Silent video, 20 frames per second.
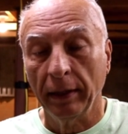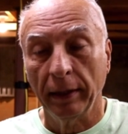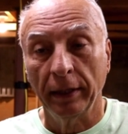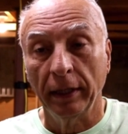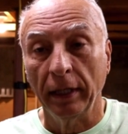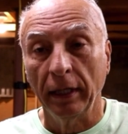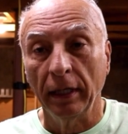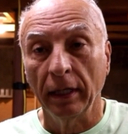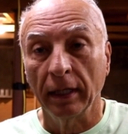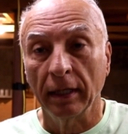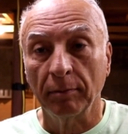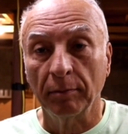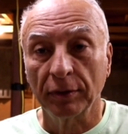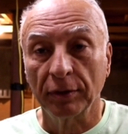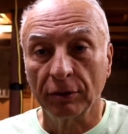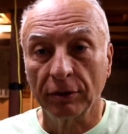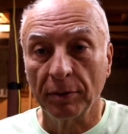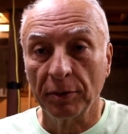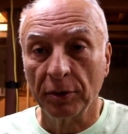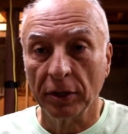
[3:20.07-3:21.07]
the
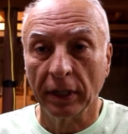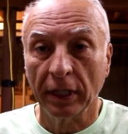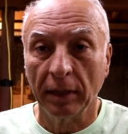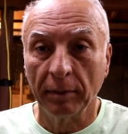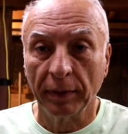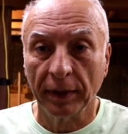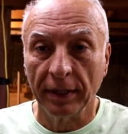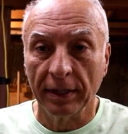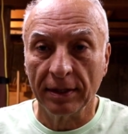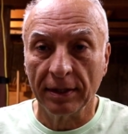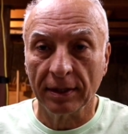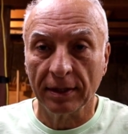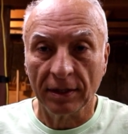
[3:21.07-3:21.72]
prescription companies,